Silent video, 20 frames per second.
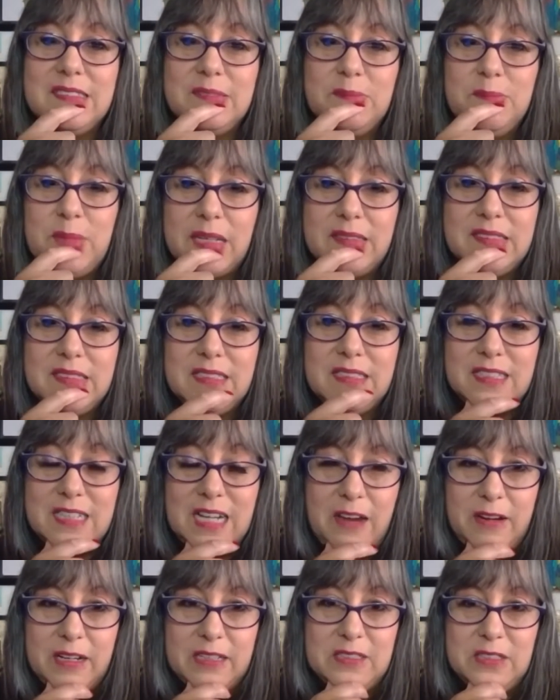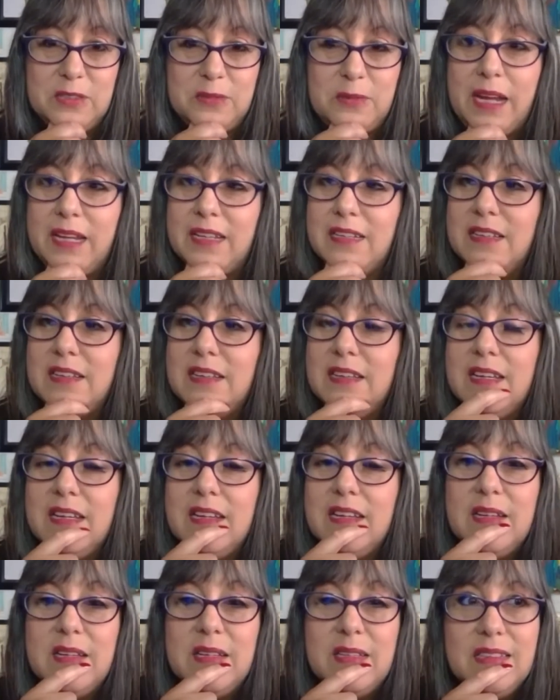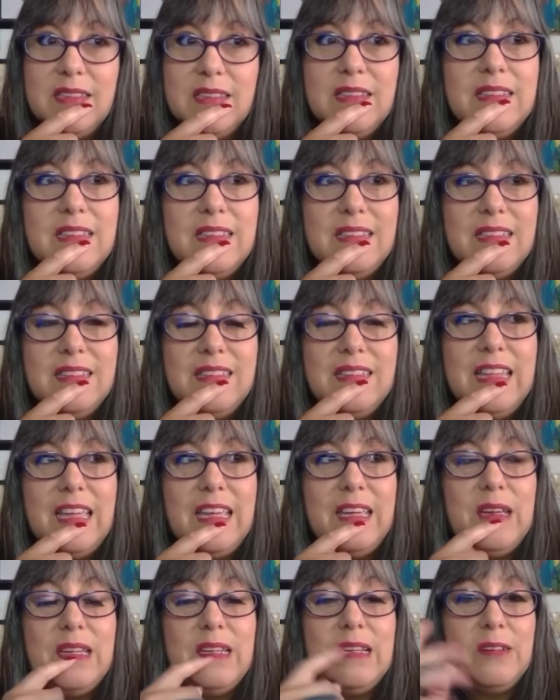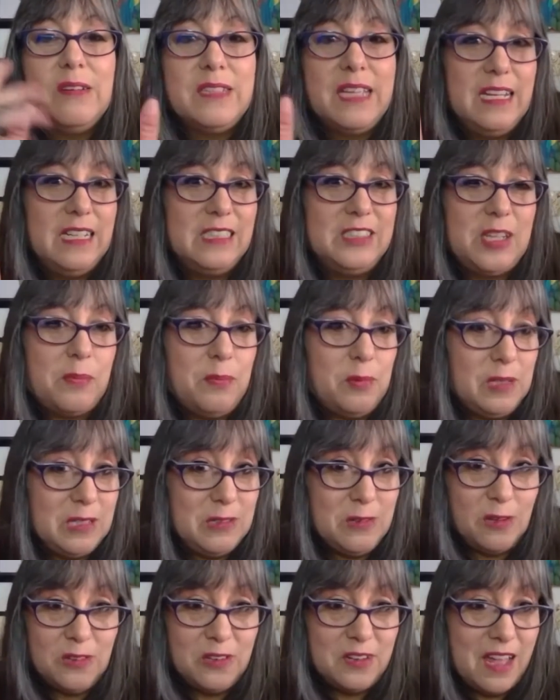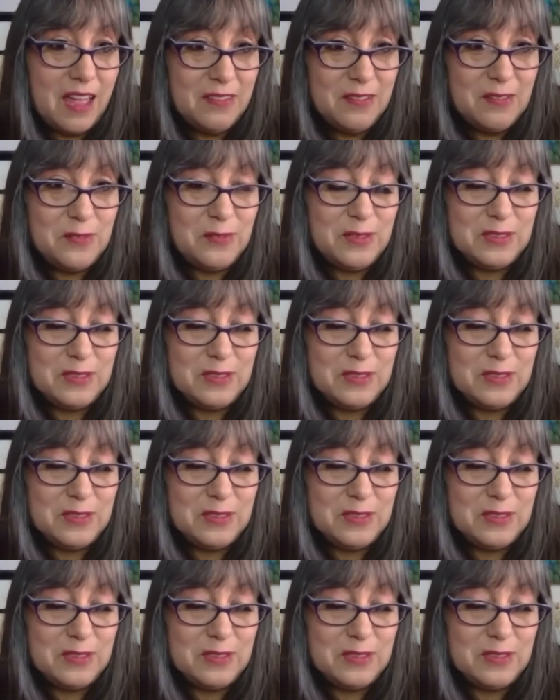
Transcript: Mexican characters right they okay, Chapulín Colorado was a